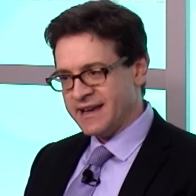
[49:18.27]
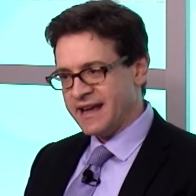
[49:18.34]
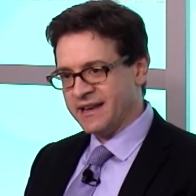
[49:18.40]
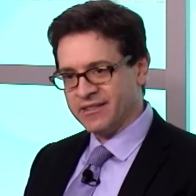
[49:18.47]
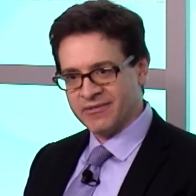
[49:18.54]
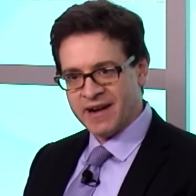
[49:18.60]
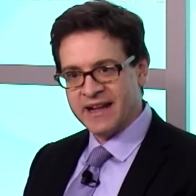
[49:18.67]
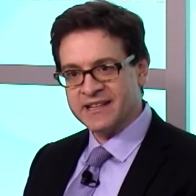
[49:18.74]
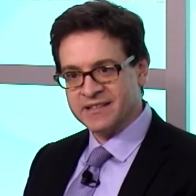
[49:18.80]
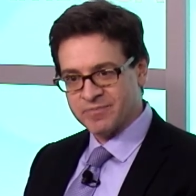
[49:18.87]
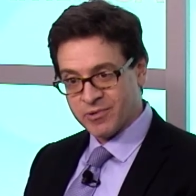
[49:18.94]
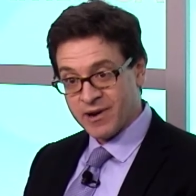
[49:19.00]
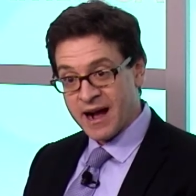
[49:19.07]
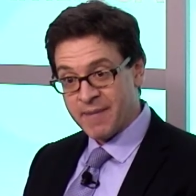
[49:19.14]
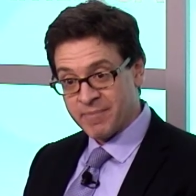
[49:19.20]
It threatens
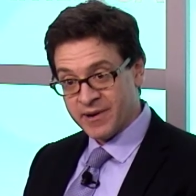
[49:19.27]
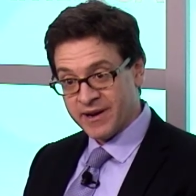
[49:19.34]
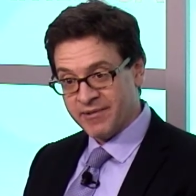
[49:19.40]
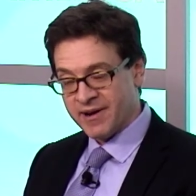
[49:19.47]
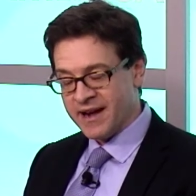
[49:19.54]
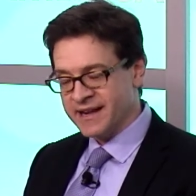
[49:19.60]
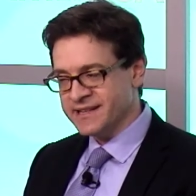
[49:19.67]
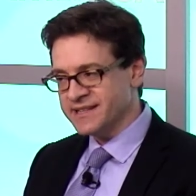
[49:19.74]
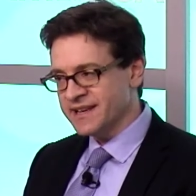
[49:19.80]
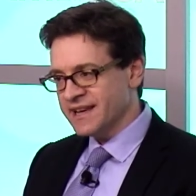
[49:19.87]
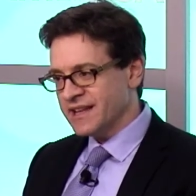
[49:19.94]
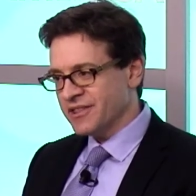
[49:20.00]
property rights.